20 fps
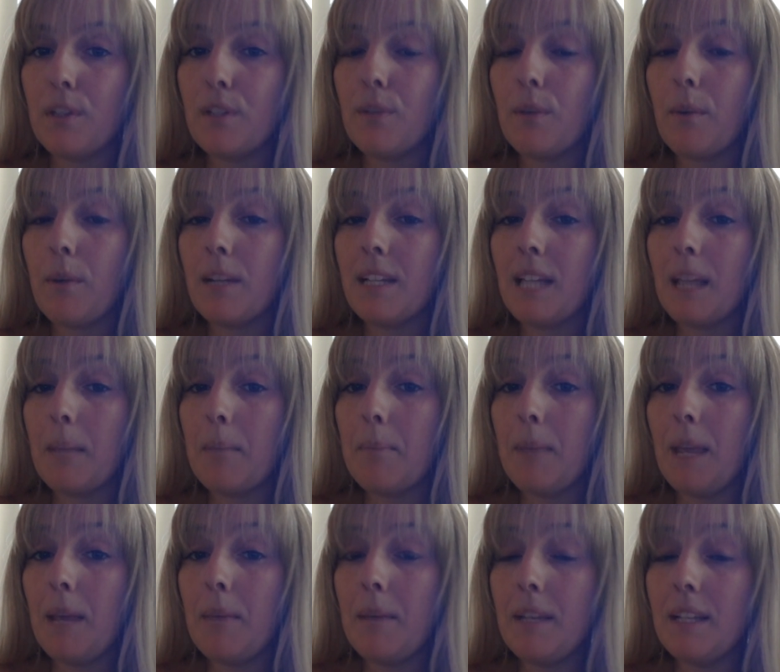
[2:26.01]
So we want to take
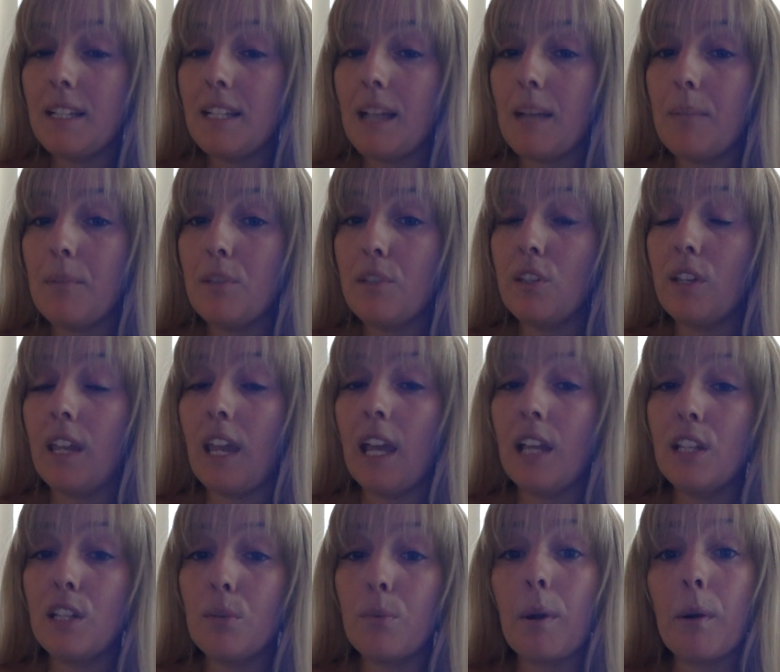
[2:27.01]
baby steps to
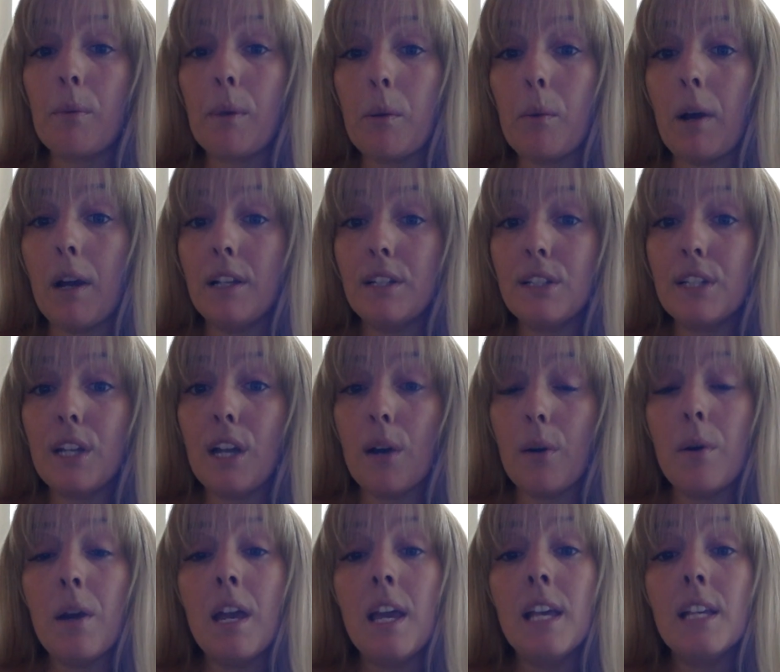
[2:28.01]
get to where we want to go.